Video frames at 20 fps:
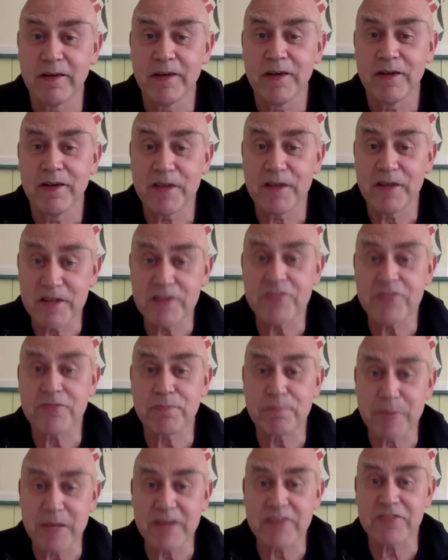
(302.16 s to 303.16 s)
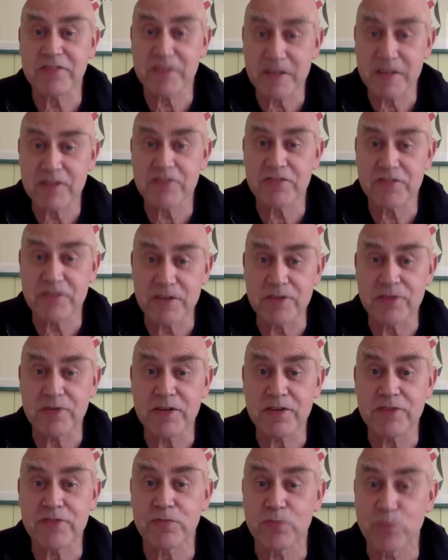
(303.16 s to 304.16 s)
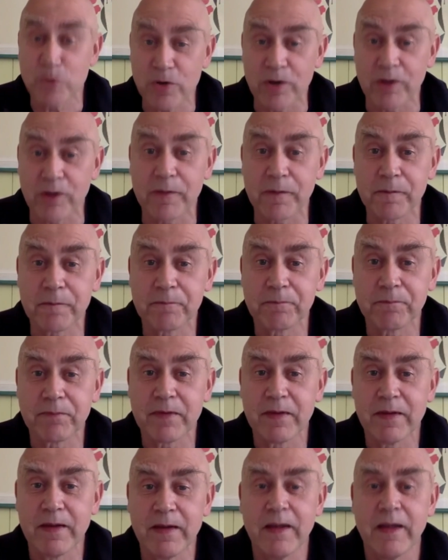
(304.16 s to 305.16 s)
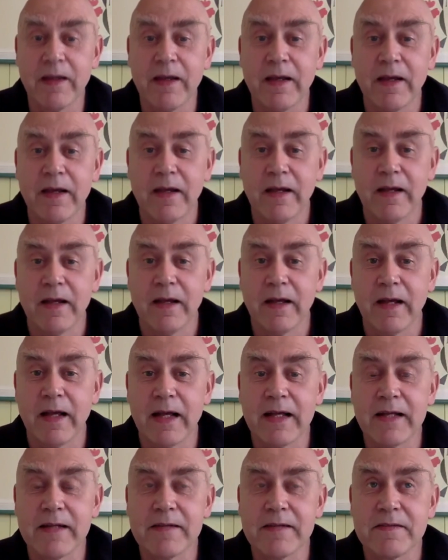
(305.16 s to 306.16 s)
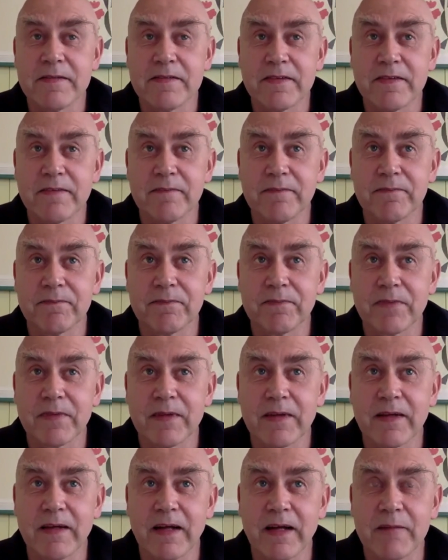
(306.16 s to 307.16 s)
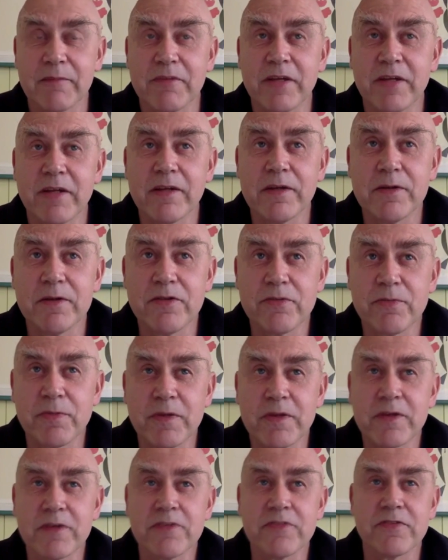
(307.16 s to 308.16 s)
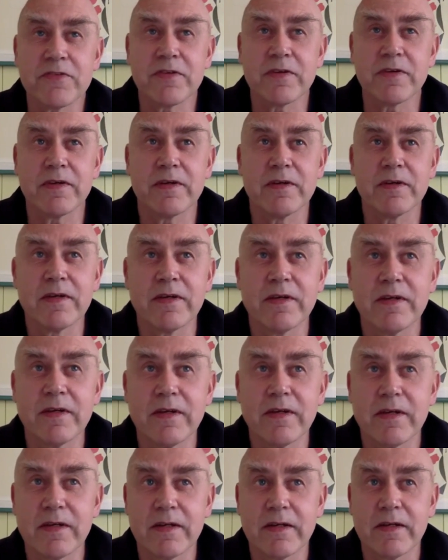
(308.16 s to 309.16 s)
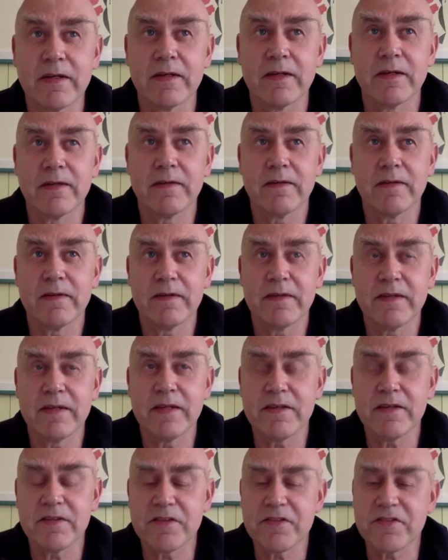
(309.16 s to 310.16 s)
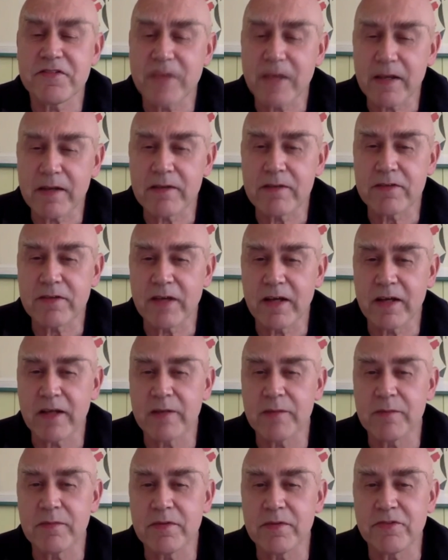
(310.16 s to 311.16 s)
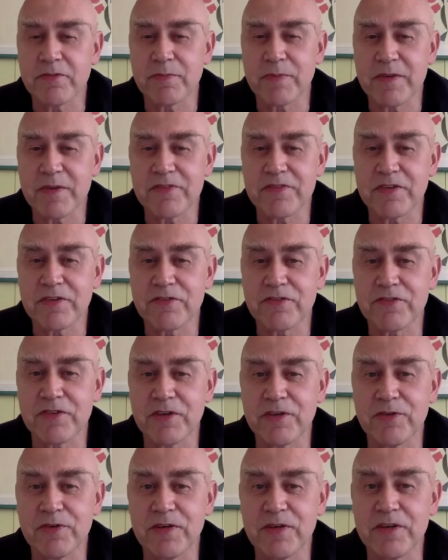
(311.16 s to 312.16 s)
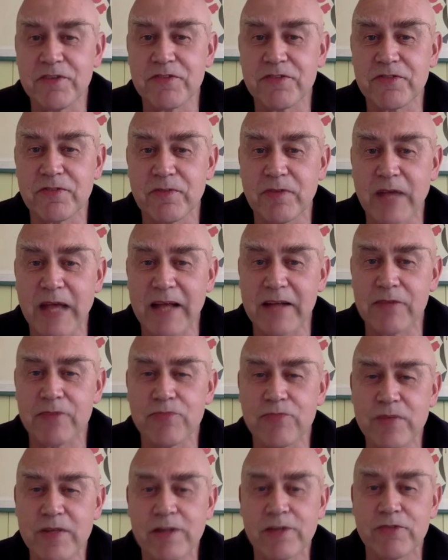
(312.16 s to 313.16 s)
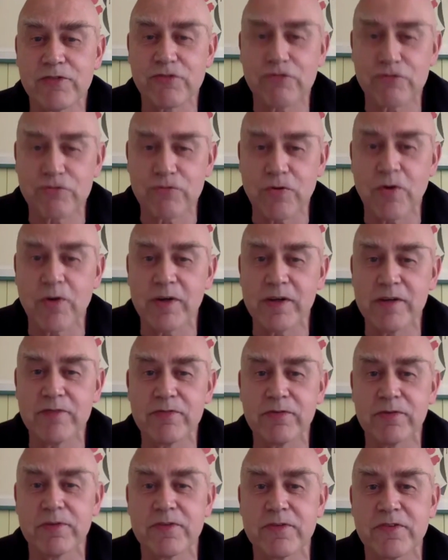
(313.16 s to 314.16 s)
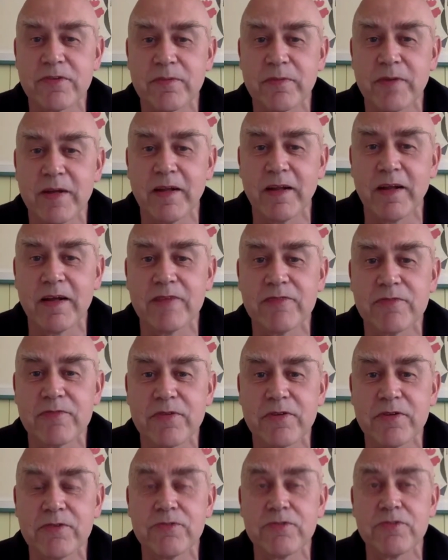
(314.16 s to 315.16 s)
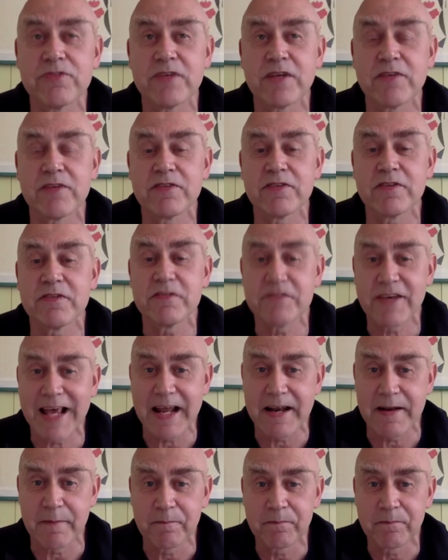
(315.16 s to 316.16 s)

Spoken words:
is basic series work. And I'm telling you this because the second time this basic series had a real strong influence on my life was in 2010,